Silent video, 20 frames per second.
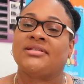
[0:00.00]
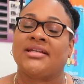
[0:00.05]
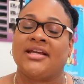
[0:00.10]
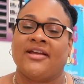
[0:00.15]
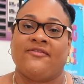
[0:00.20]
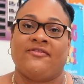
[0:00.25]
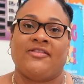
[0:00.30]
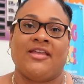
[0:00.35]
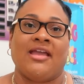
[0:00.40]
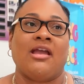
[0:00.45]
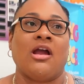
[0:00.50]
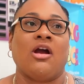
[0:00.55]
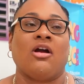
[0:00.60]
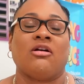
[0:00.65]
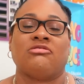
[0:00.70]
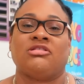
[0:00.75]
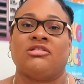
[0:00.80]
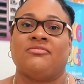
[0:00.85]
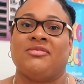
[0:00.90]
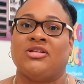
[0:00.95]
if they are
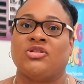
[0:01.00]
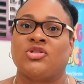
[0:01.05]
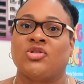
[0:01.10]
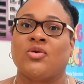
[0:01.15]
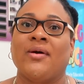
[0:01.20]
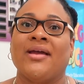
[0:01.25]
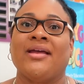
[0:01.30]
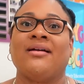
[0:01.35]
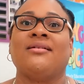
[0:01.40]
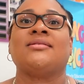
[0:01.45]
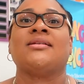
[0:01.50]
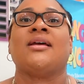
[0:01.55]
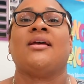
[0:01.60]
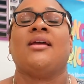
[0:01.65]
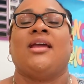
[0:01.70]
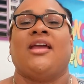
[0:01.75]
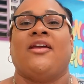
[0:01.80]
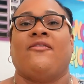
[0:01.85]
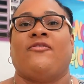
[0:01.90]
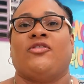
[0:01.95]
to be soiled, if a